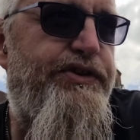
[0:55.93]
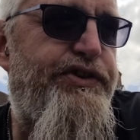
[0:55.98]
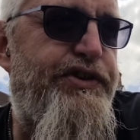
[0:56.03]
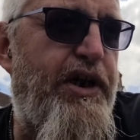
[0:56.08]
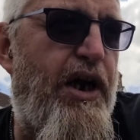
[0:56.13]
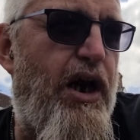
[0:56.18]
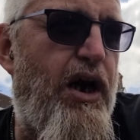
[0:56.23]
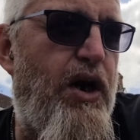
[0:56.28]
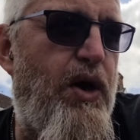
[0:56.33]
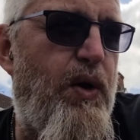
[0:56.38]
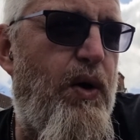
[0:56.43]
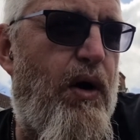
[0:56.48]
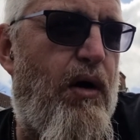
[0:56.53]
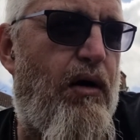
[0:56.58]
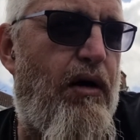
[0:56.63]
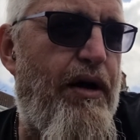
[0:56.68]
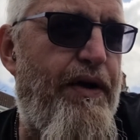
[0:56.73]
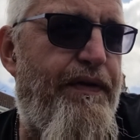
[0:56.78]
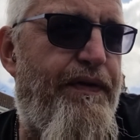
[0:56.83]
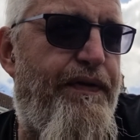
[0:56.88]
So
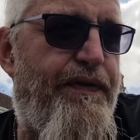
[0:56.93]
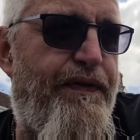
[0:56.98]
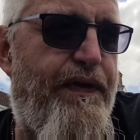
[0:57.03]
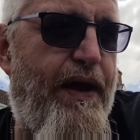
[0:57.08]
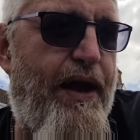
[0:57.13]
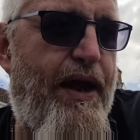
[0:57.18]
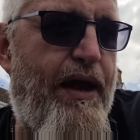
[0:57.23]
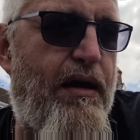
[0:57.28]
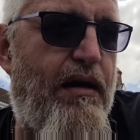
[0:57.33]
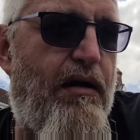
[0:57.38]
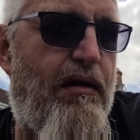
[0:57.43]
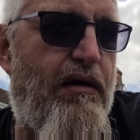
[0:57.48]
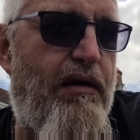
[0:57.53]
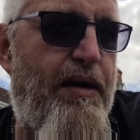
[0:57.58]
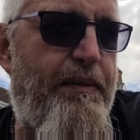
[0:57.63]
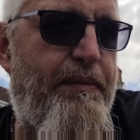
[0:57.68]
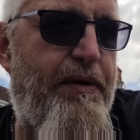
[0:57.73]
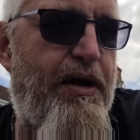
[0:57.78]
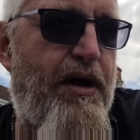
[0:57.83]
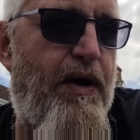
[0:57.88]
I think
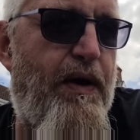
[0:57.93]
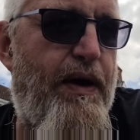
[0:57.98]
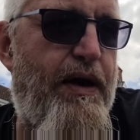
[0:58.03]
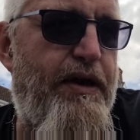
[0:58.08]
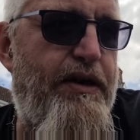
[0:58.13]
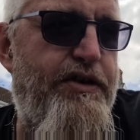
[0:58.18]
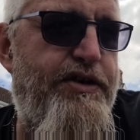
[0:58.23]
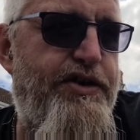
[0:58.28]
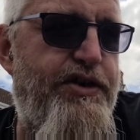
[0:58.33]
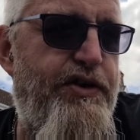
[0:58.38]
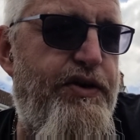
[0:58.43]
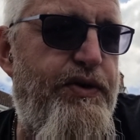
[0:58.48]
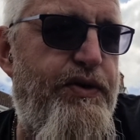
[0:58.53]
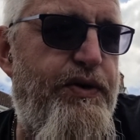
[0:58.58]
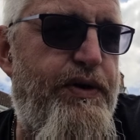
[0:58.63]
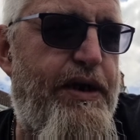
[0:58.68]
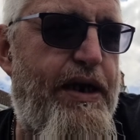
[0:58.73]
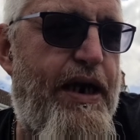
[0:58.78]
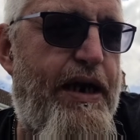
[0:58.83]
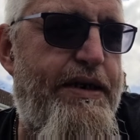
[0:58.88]
I'm going
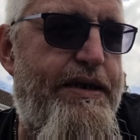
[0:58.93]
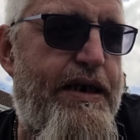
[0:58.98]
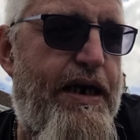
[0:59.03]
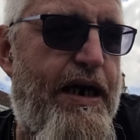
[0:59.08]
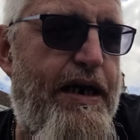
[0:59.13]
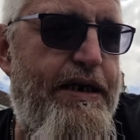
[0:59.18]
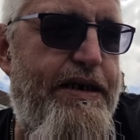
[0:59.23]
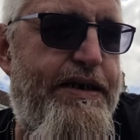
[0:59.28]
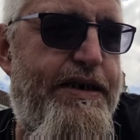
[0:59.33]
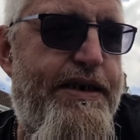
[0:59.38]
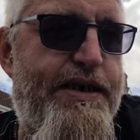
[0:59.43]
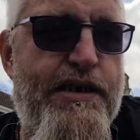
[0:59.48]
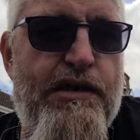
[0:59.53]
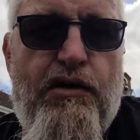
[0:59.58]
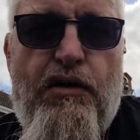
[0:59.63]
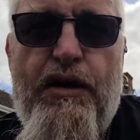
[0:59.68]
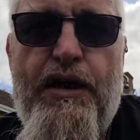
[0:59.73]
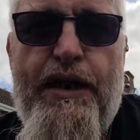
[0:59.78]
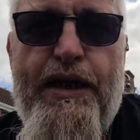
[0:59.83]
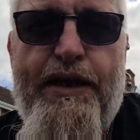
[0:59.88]
to get a
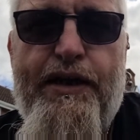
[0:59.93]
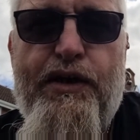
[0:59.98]
slightly